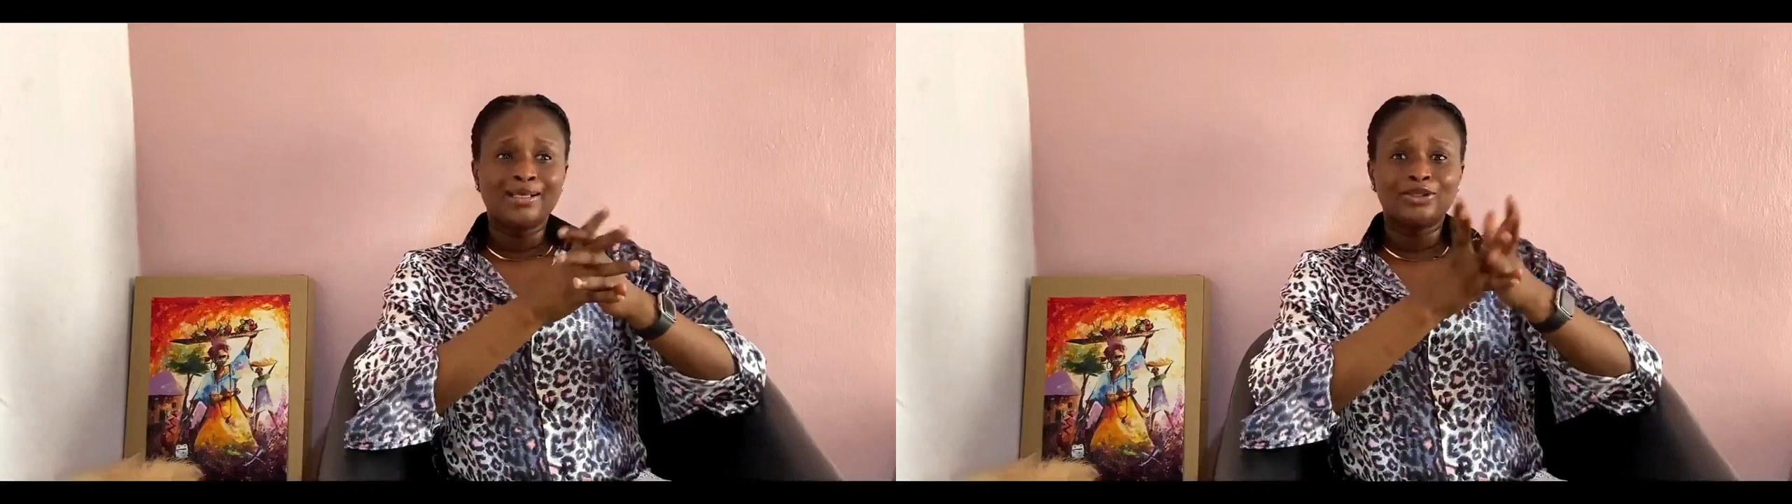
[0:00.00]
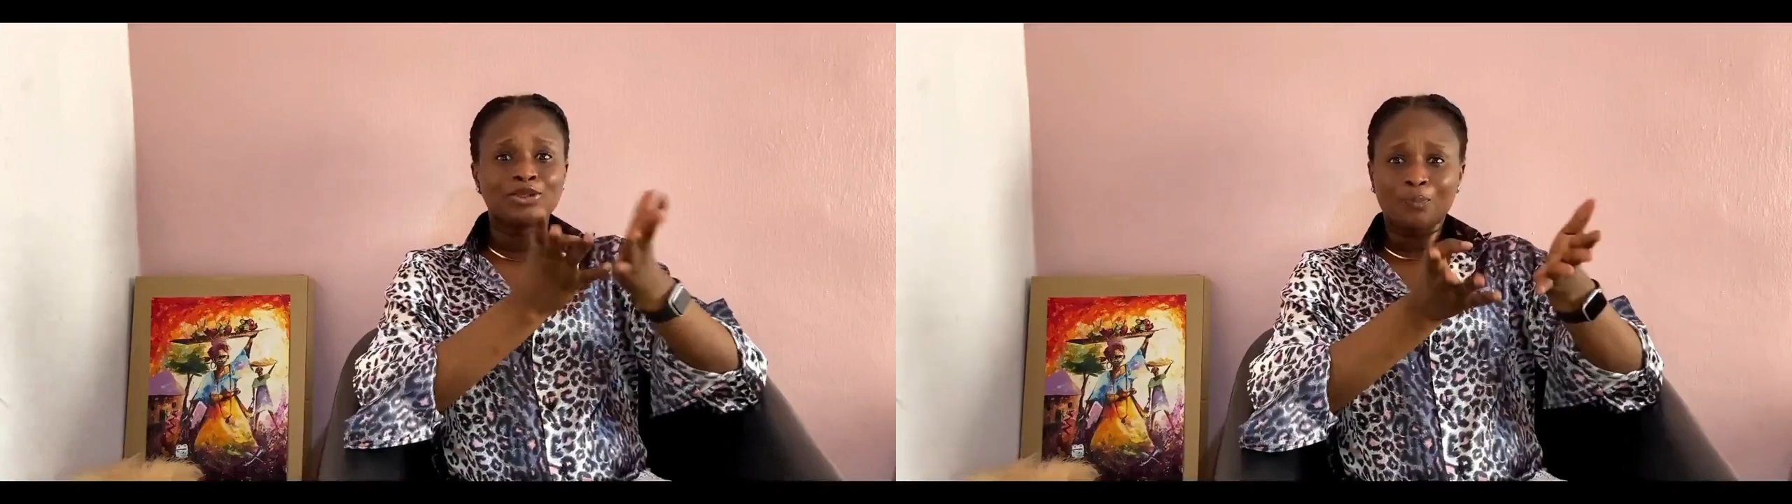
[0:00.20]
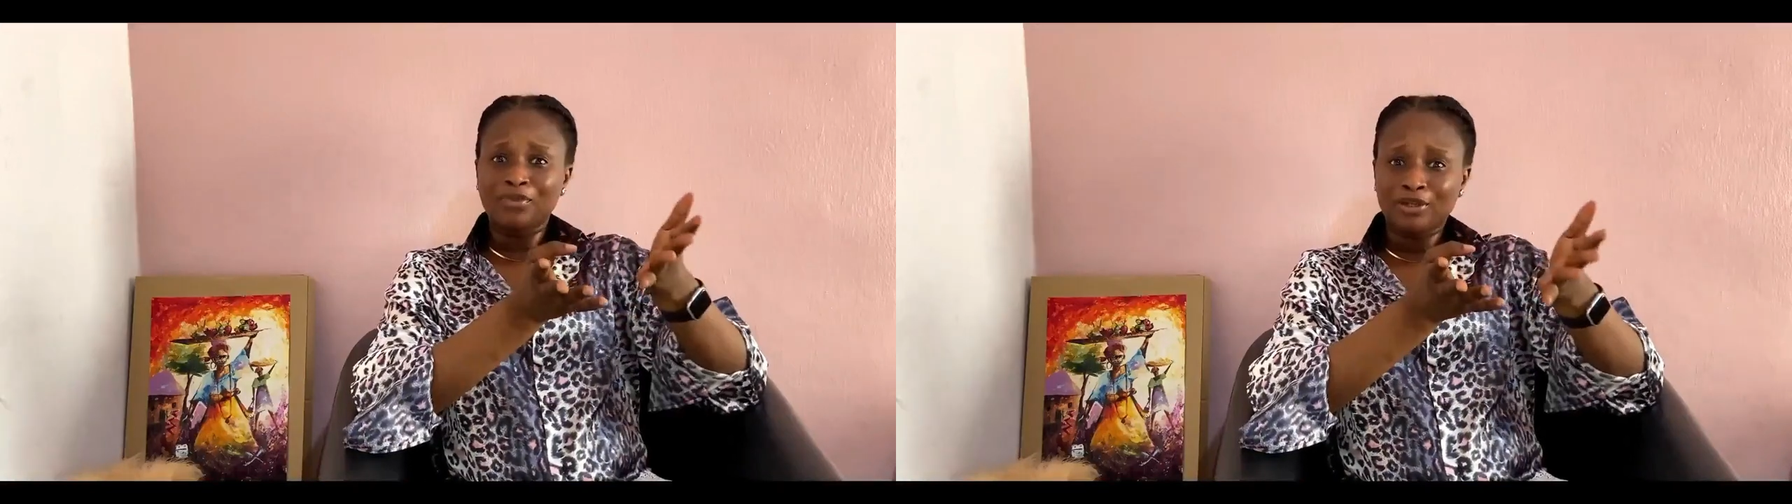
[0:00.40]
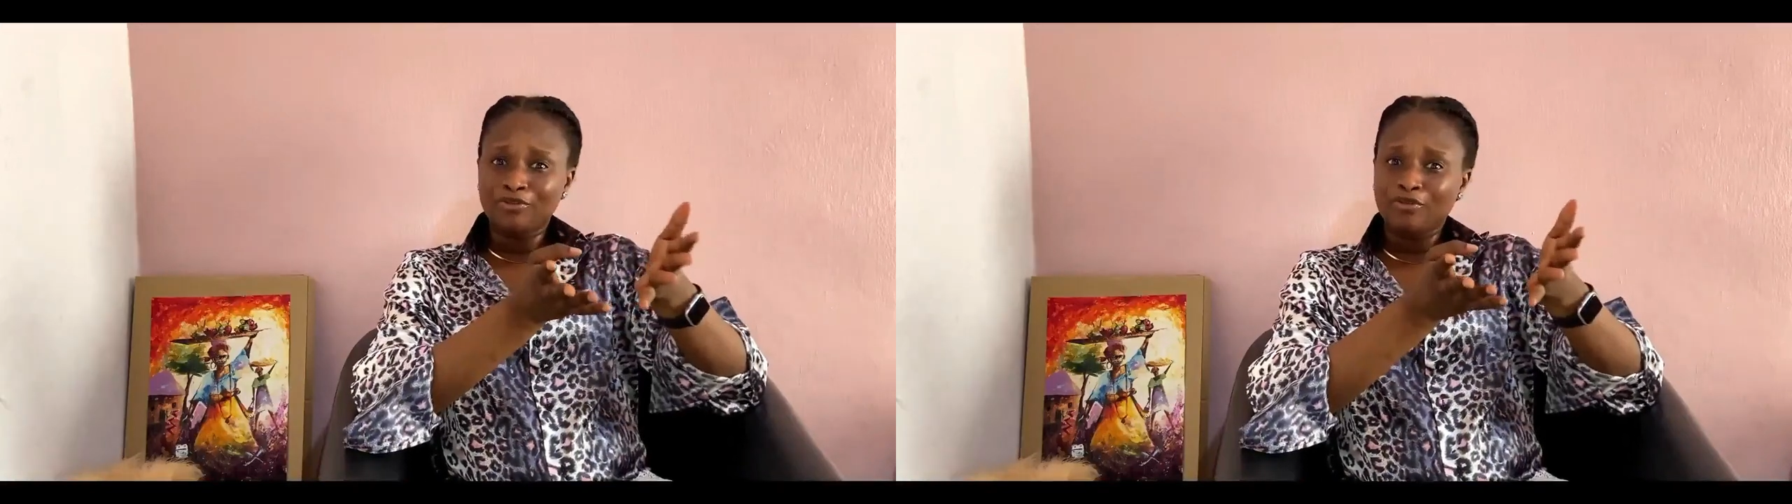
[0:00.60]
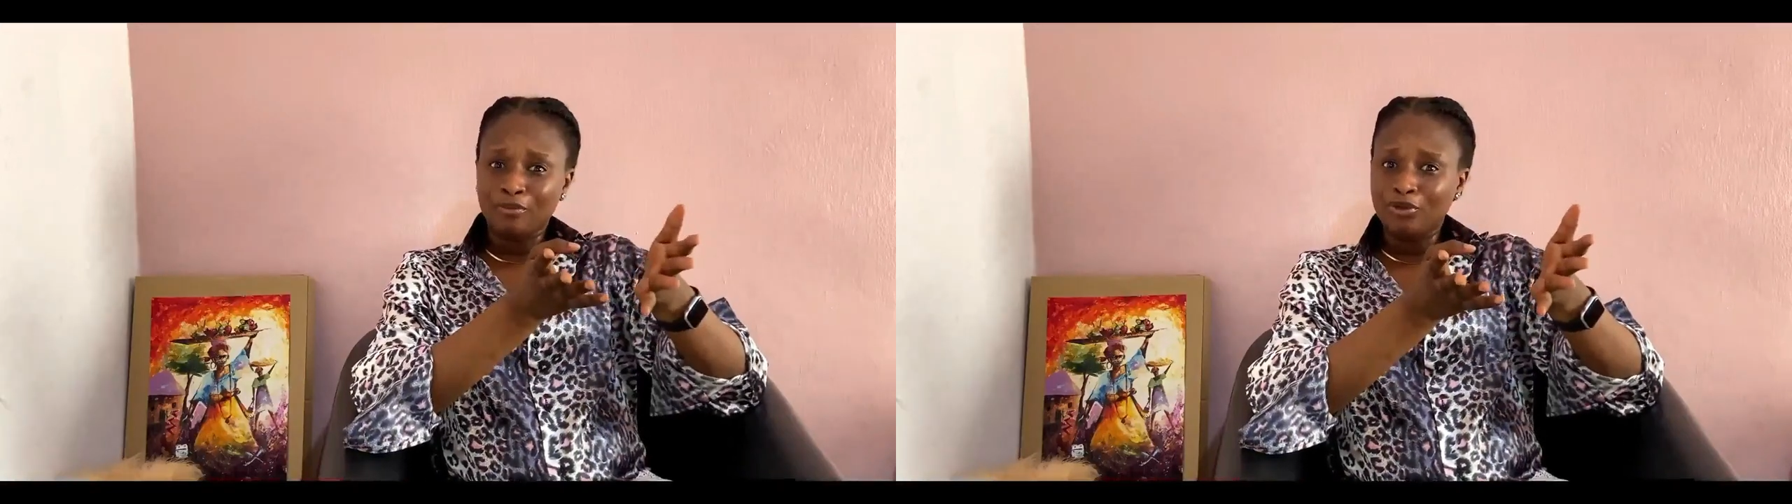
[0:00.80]
something
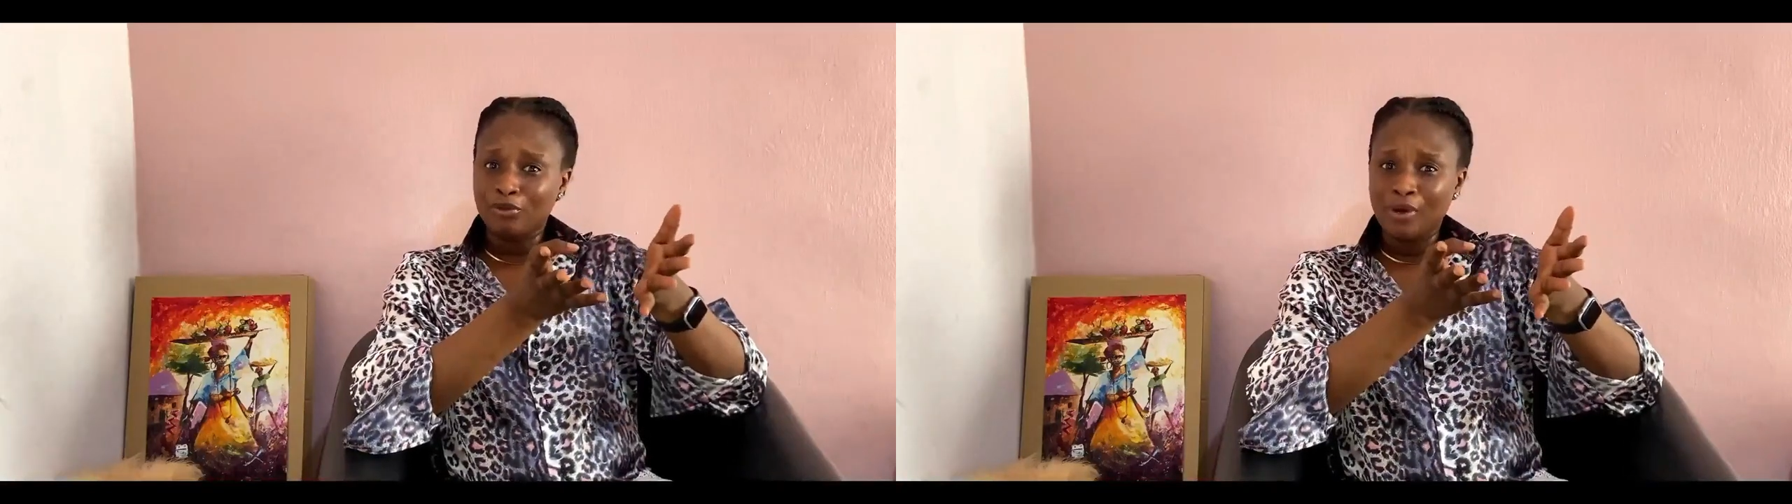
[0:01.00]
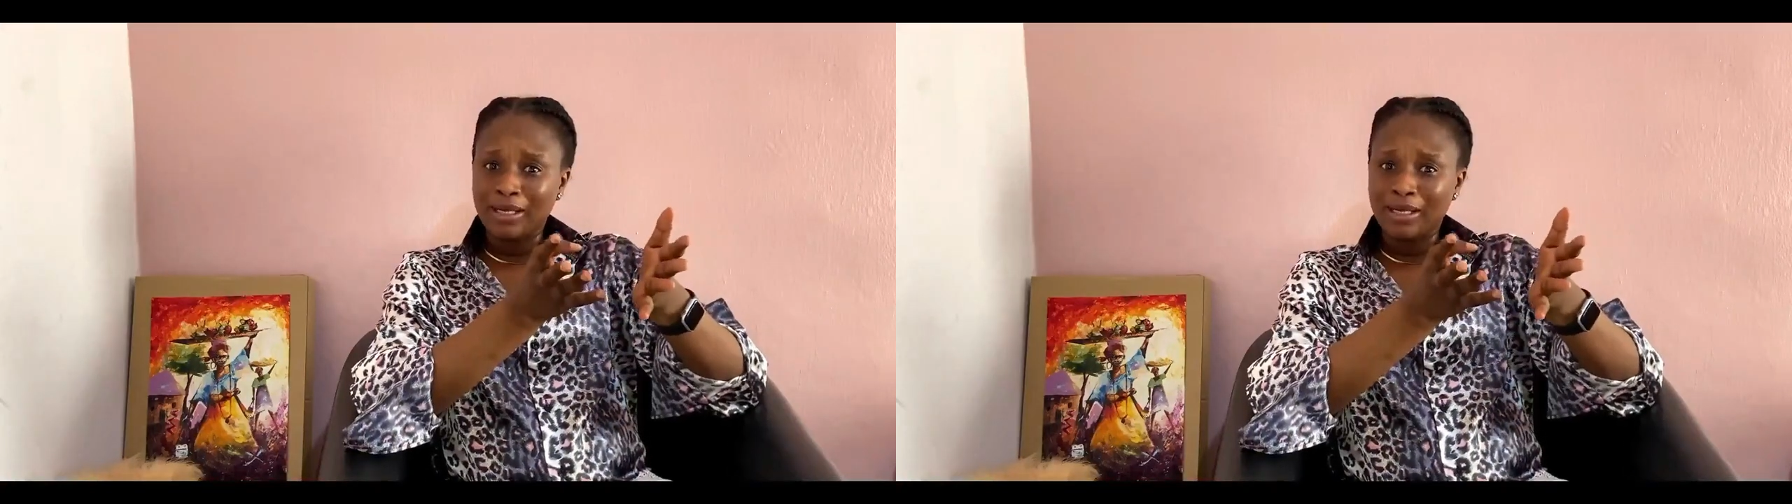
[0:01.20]
from you,